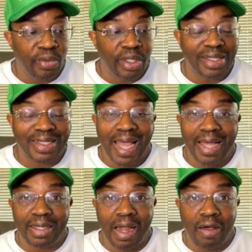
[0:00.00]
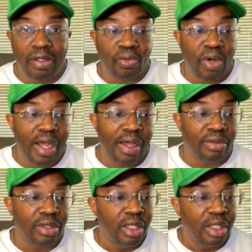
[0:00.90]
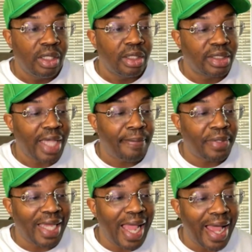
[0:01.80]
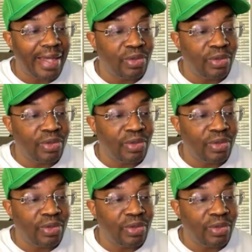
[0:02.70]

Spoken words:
Really solid all-around type of guy.